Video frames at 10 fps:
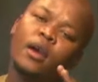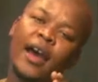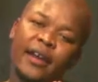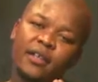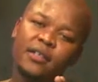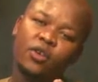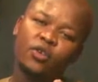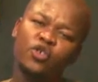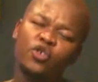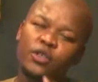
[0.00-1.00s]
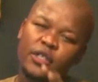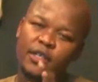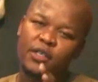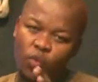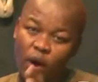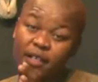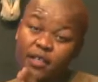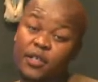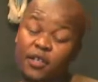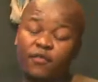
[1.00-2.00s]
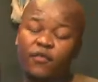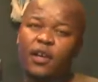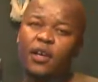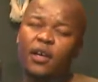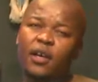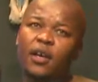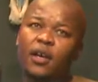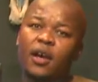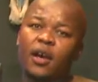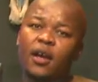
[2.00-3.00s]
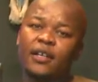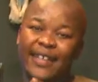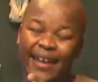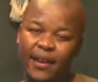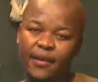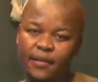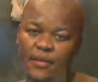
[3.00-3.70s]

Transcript: hyenas, they don't use this one specific den.